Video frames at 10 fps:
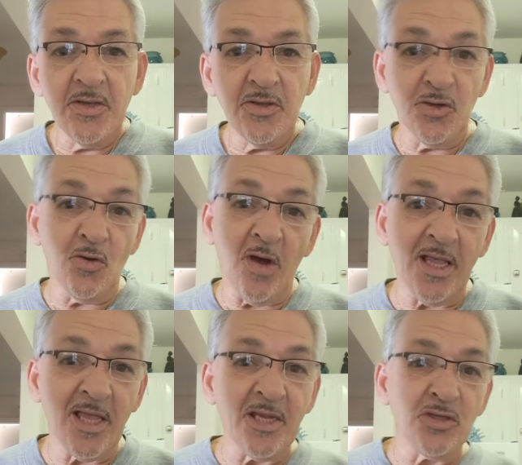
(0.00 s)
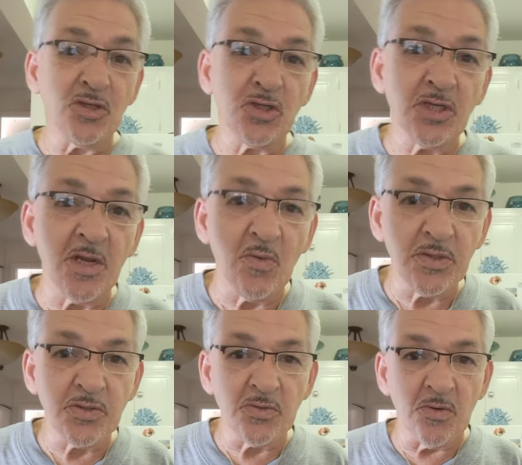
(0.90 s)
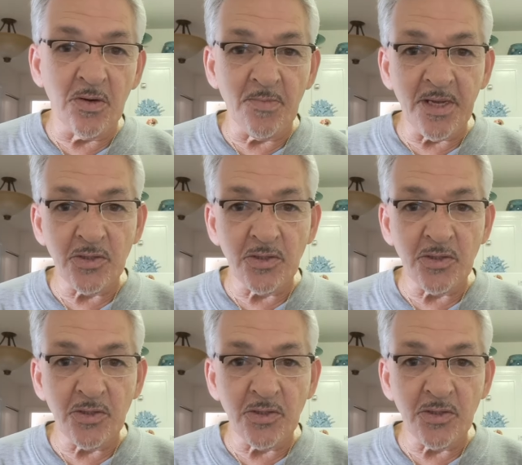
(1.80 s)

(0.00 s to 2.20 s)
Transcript: You know, I like to share with you all my